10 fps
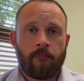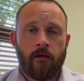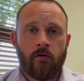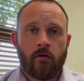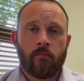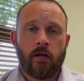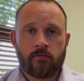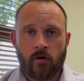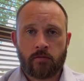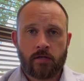Anyway, my name is
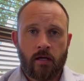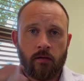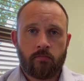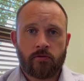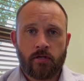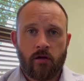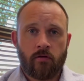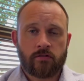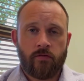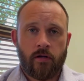Rob Shelley. Appreciate you
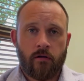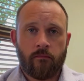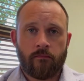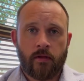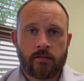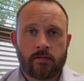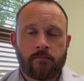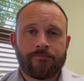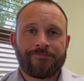watching the video. Thanks.